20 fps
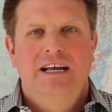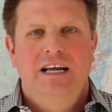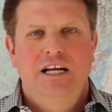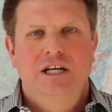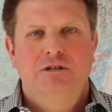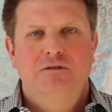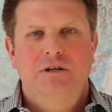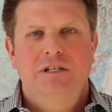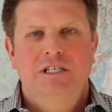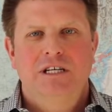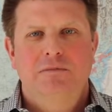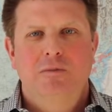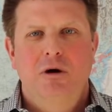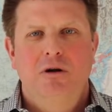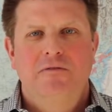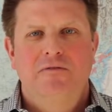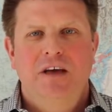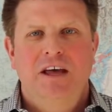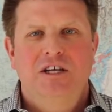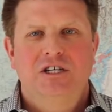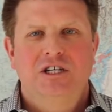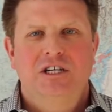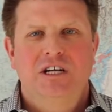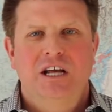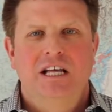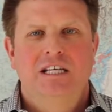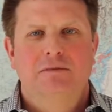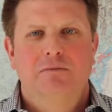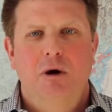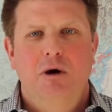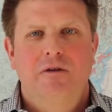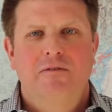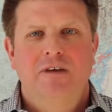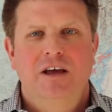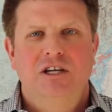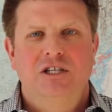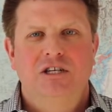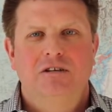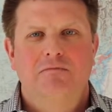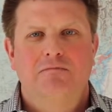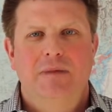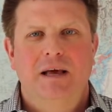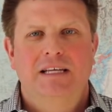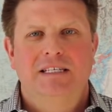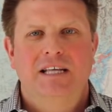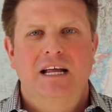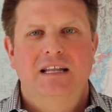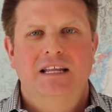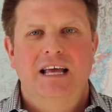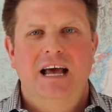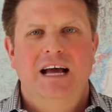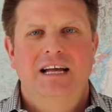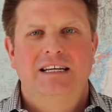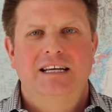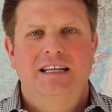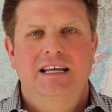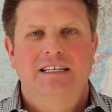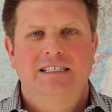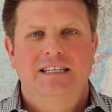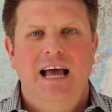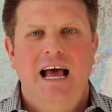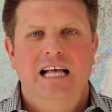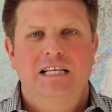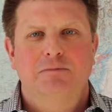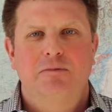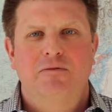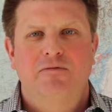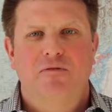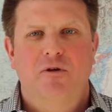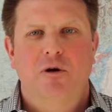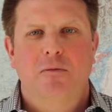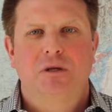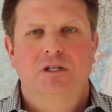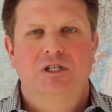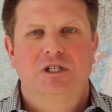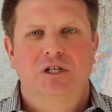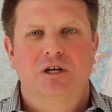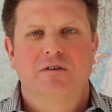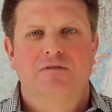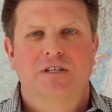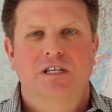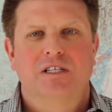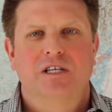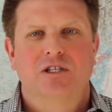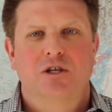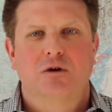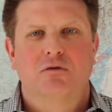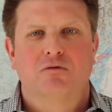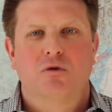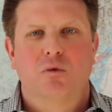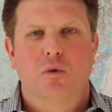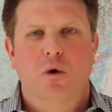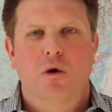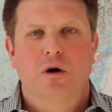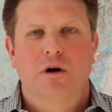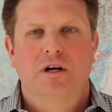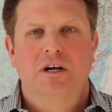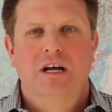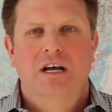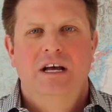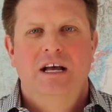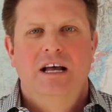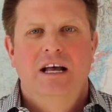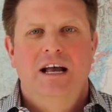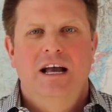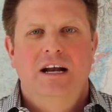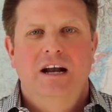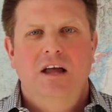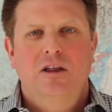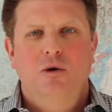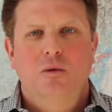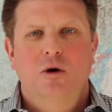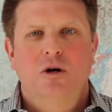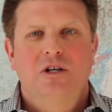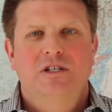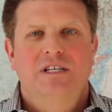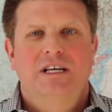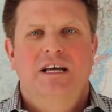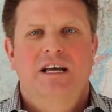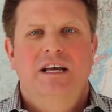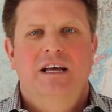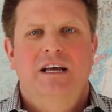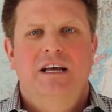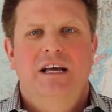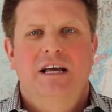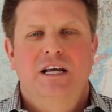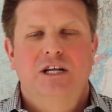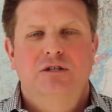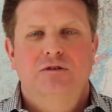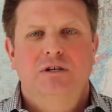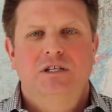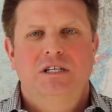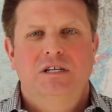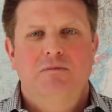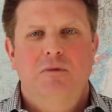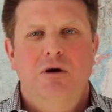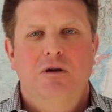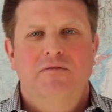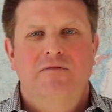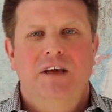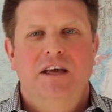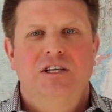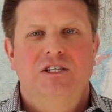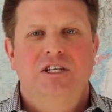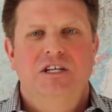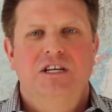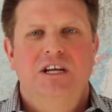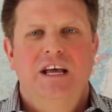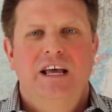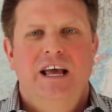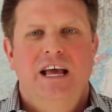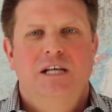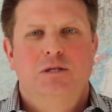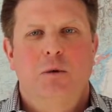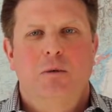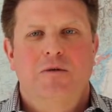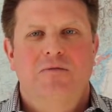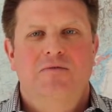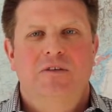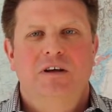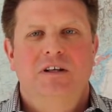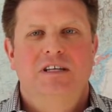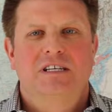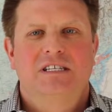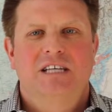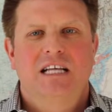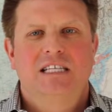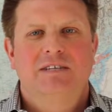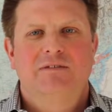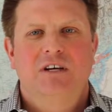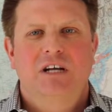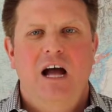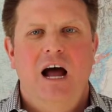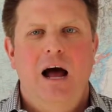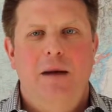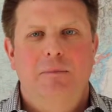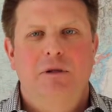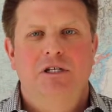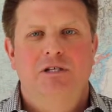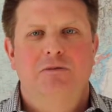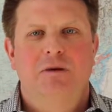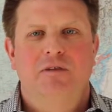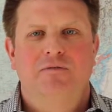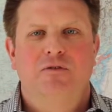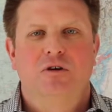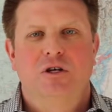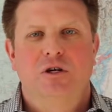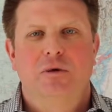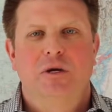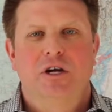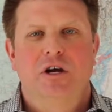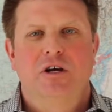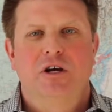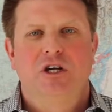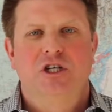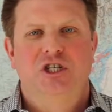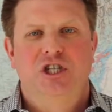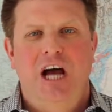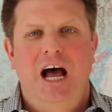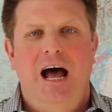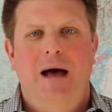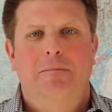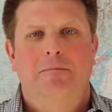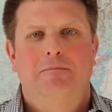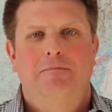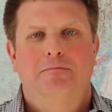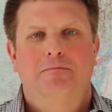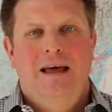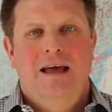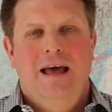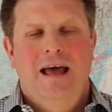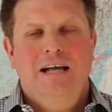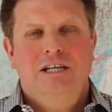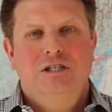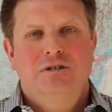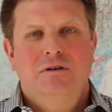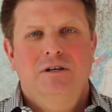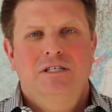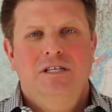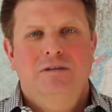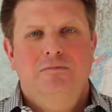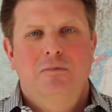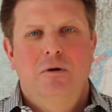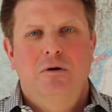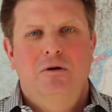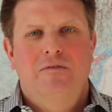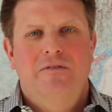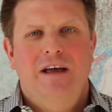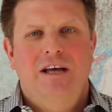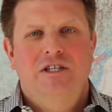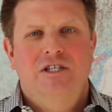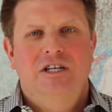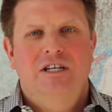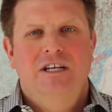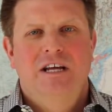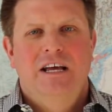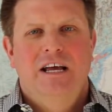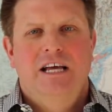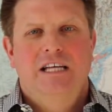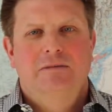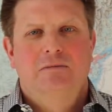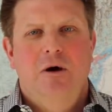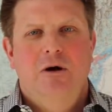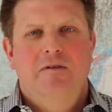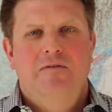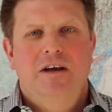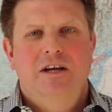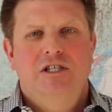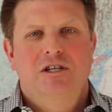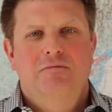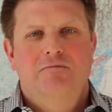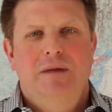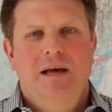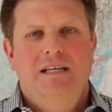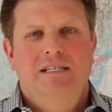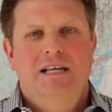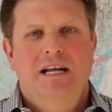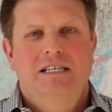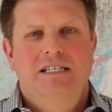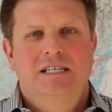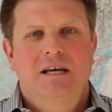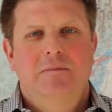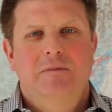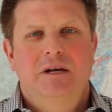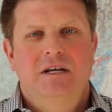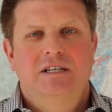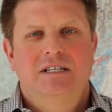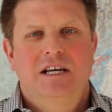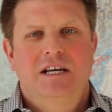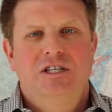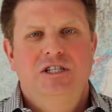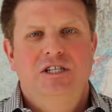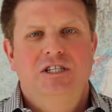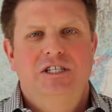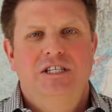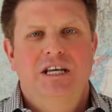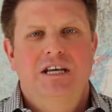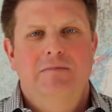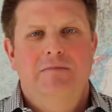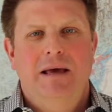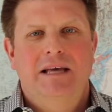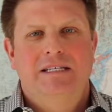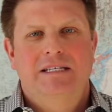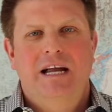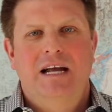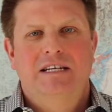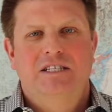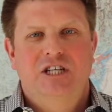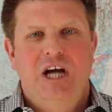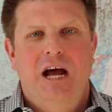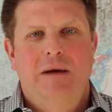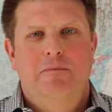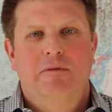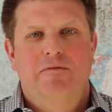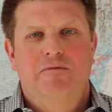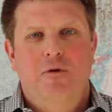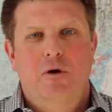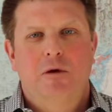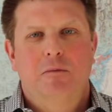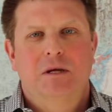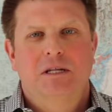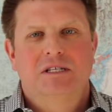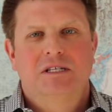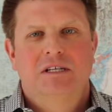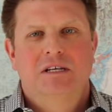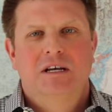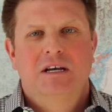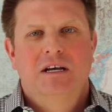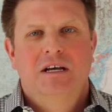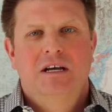Intrinsic motivation is motivation based on the idea that task performance serves as its own reward. In other words, intrinsic motivation is when we feel the sense of accomplishment for doing a good job. Extrinsic motivation is motivation based on some contingency based on job performance.